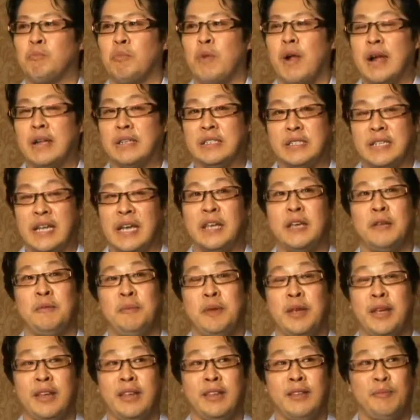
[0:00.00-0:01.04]
It's taken
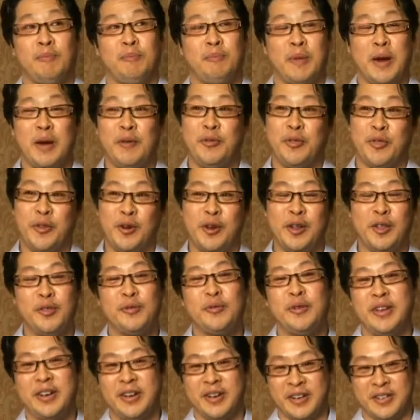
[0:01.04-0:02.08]
me about
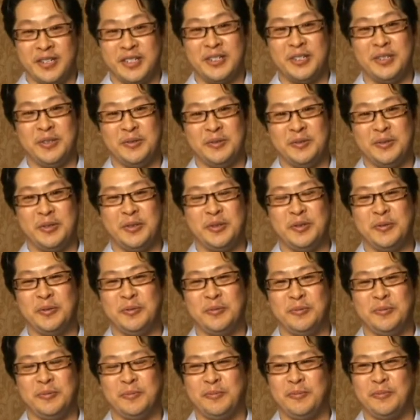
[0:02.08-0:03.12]
33 years to
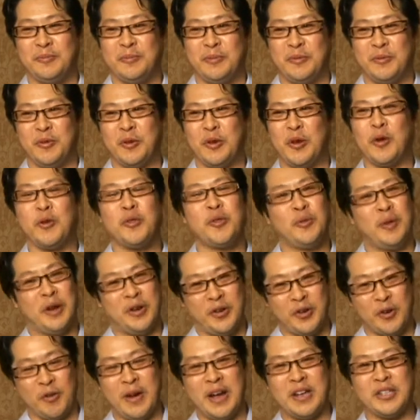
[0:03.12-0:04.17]
go through
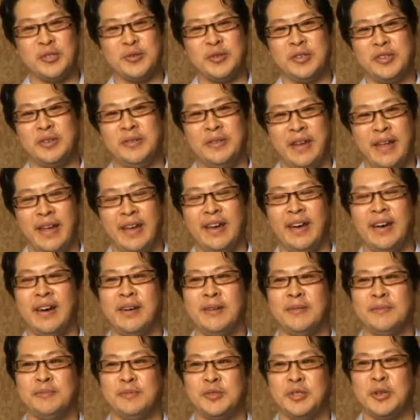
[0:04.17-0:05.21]
undergraduate,
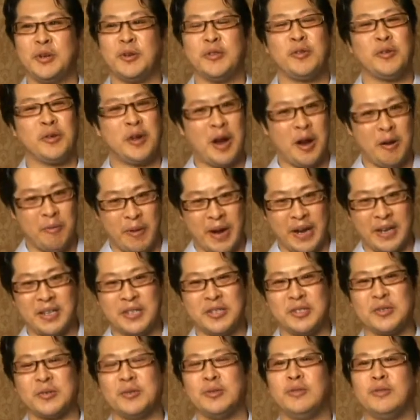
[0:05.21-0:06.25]
to go through chiropractic
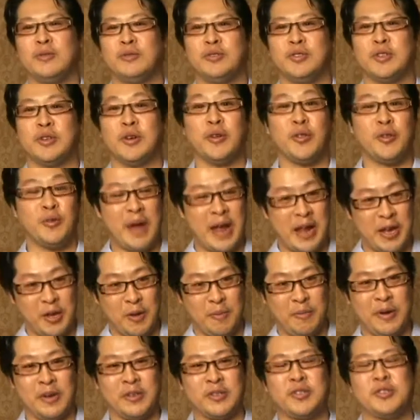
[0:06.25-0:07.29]
school, to go through
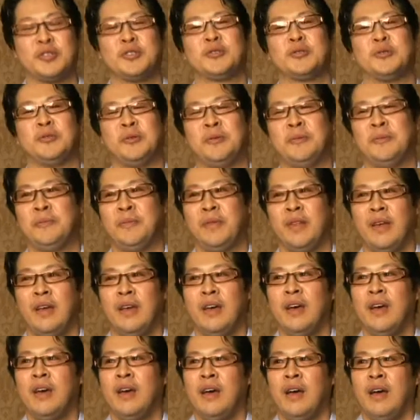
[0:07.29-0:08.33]
acupuncture school.
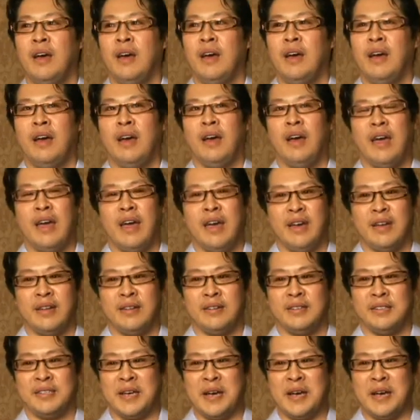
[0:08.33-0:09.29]
And